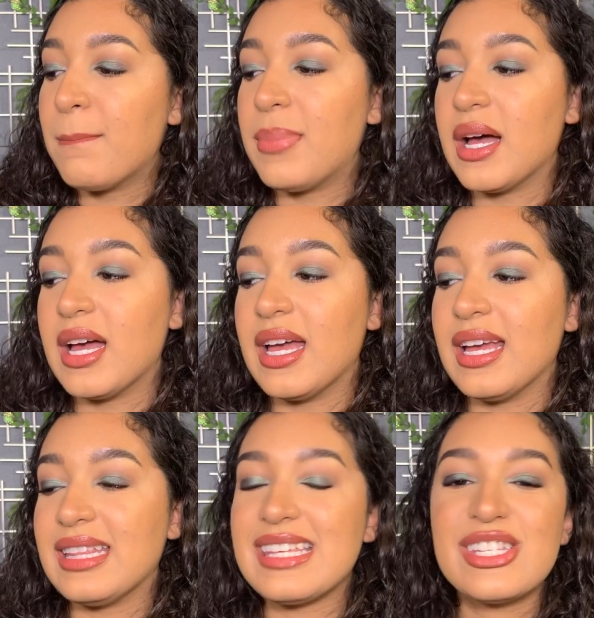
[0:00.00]

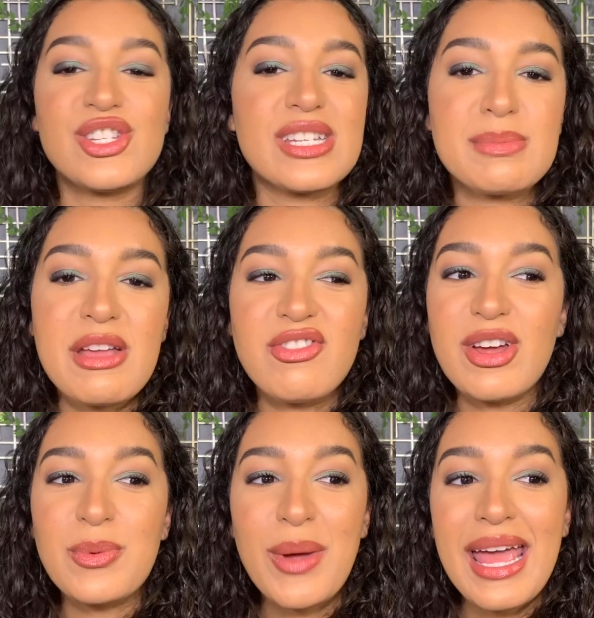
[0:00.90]
but this is just my
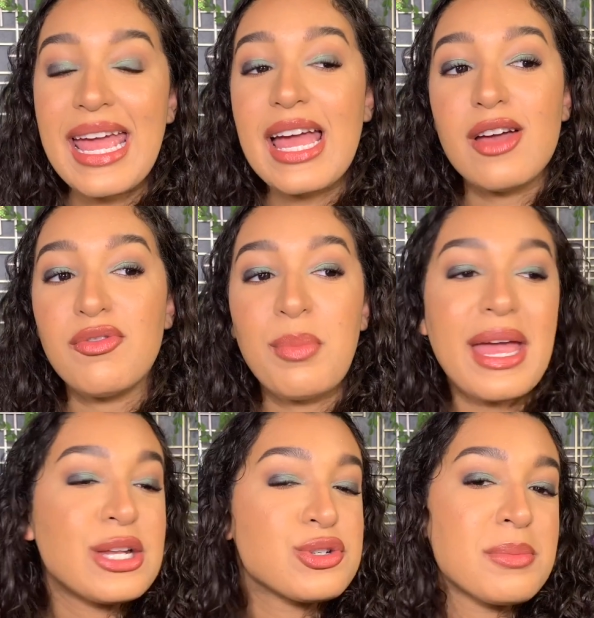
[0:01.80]
fun way of
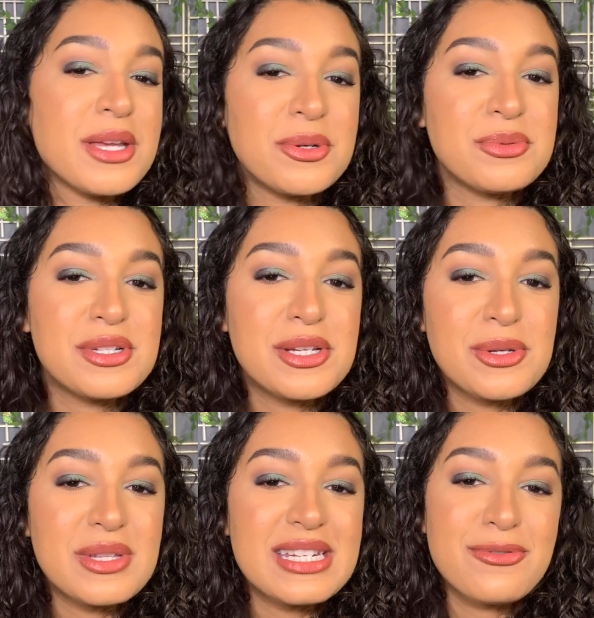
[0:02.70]
paying tribute
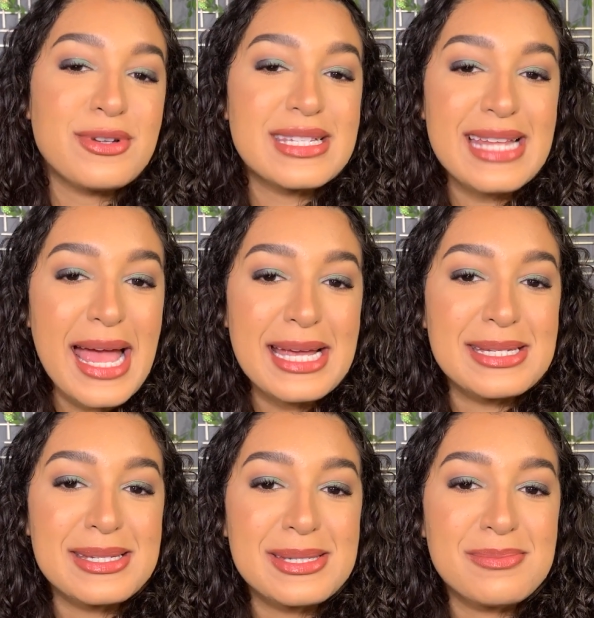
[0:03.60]
to the different
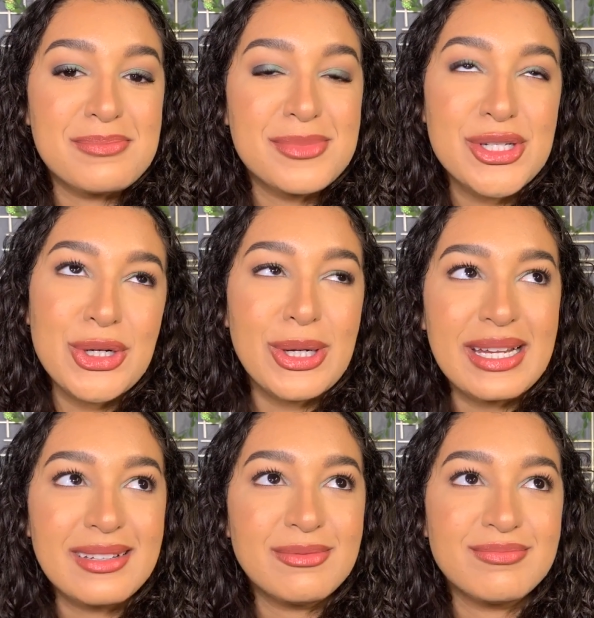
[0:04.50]
signs
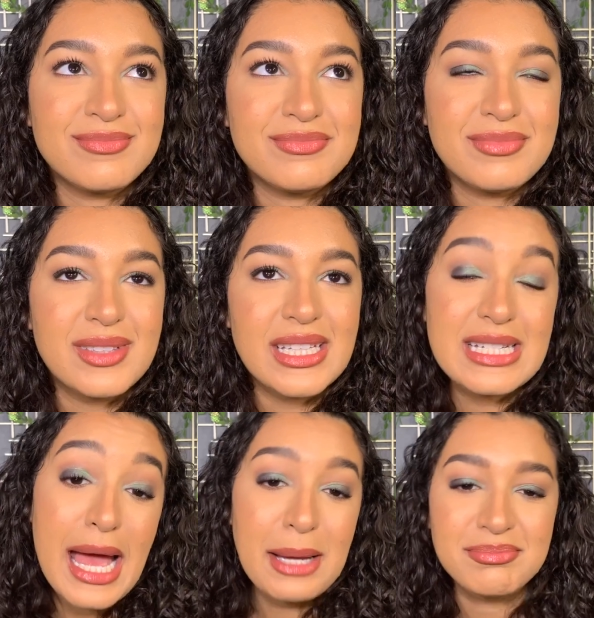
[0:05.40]
during the
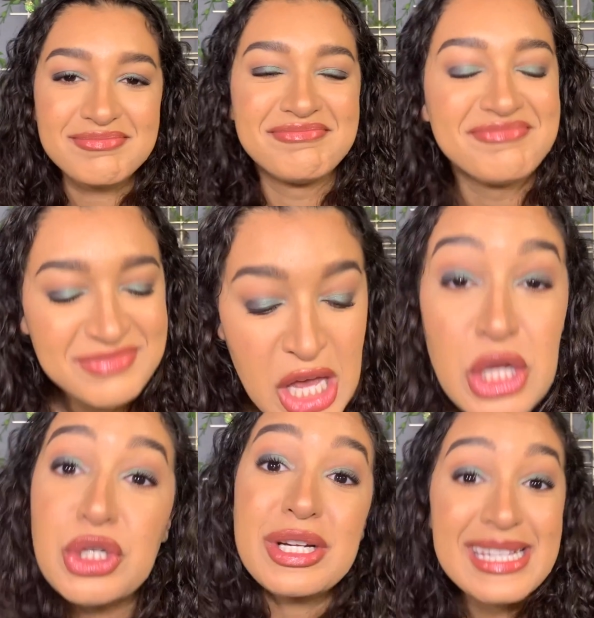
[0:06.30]
time,
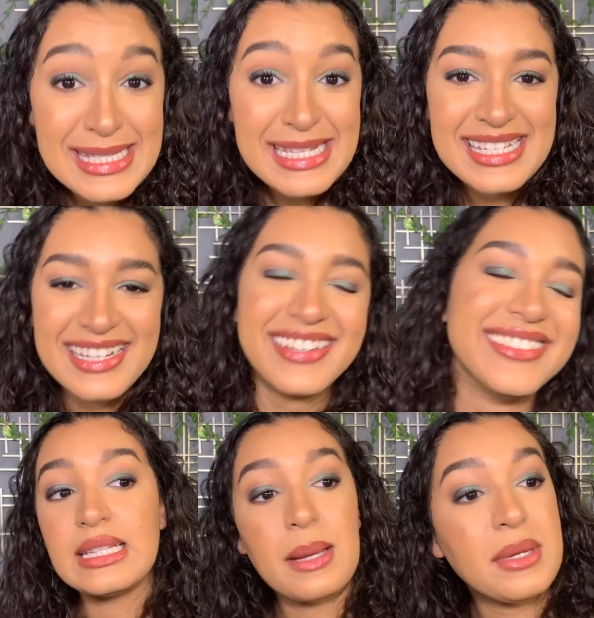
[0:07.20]
during the season.
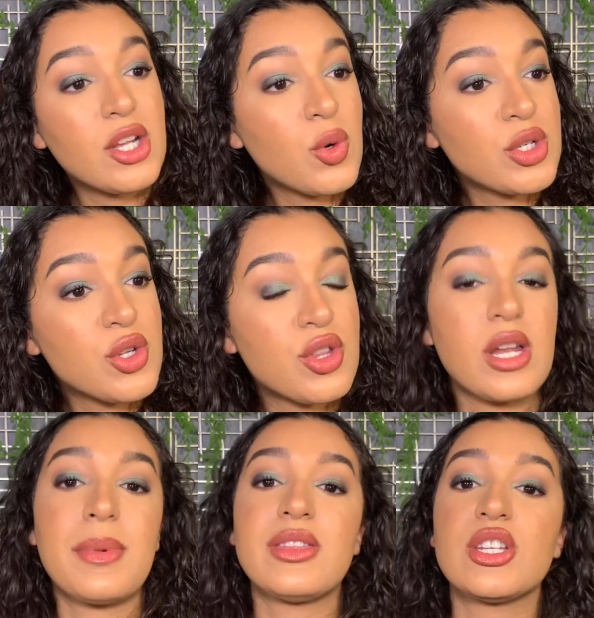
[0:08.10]
Let me know what you thought
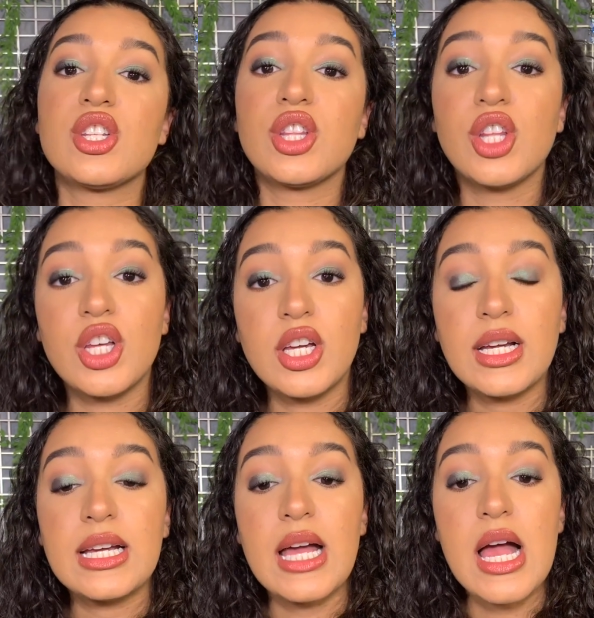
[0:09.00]
about this
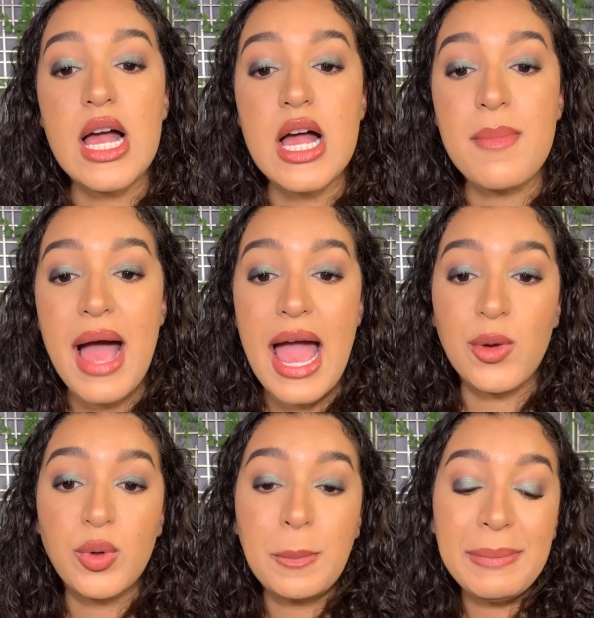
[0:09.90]
look. I
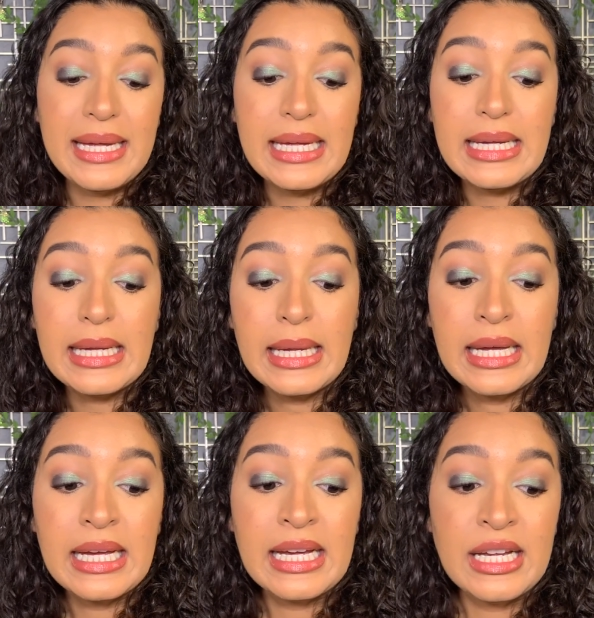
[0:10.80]
will be
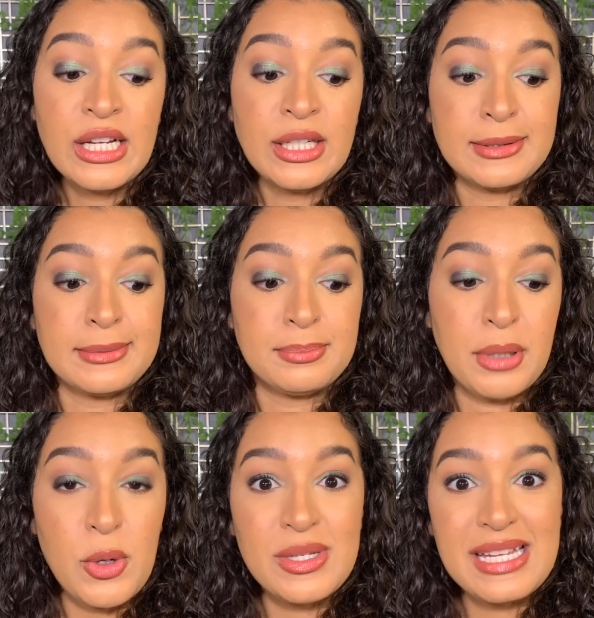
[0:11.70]

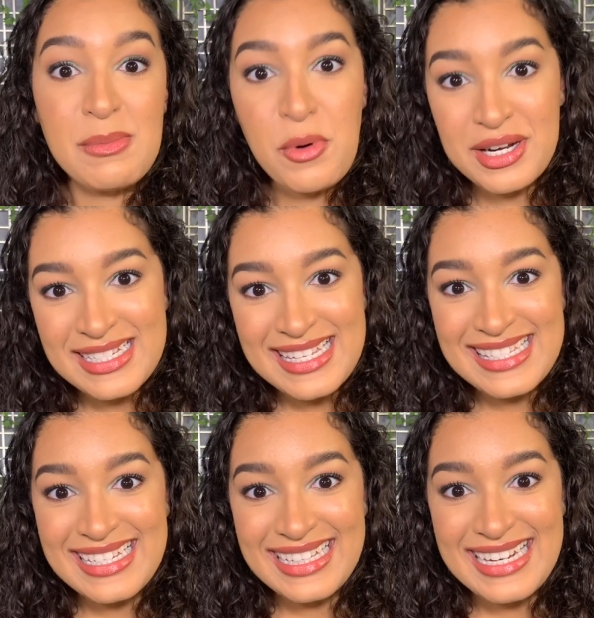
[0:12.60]
posting more
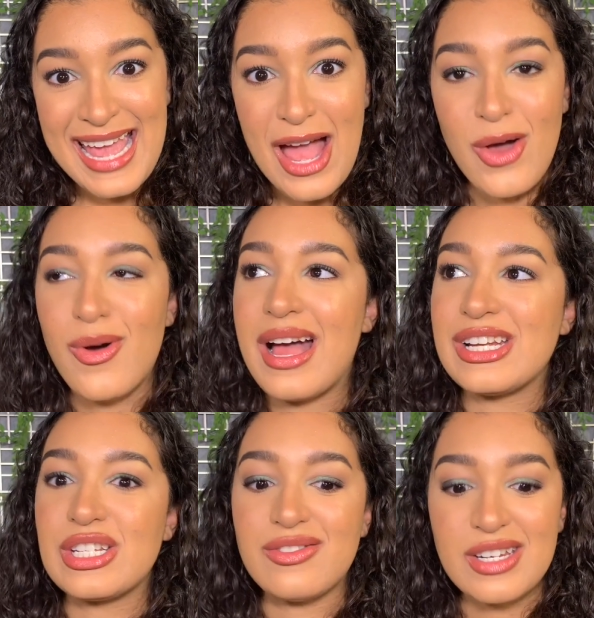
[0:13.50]
consistently now. I
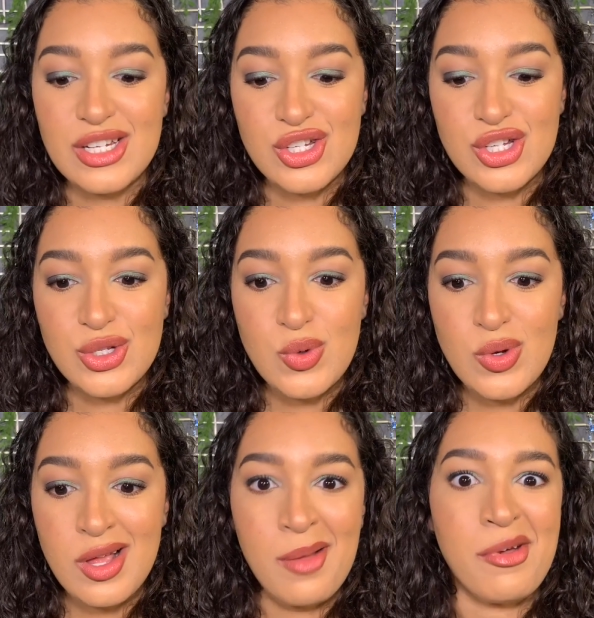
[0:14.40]
just finished
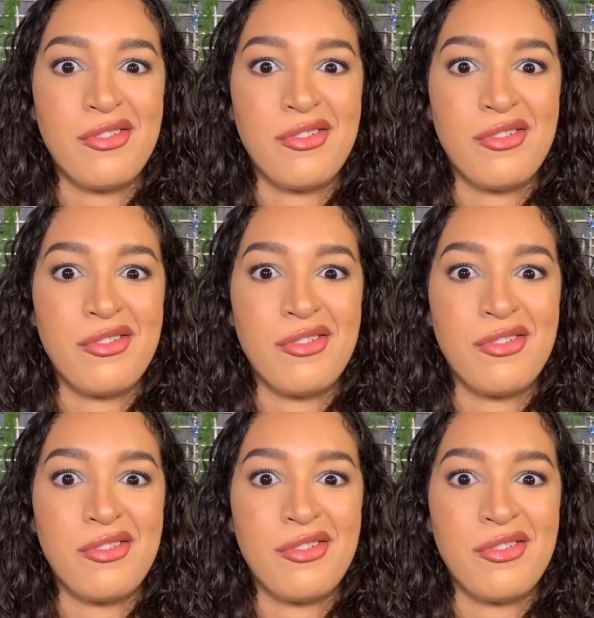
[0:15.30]
school. I'm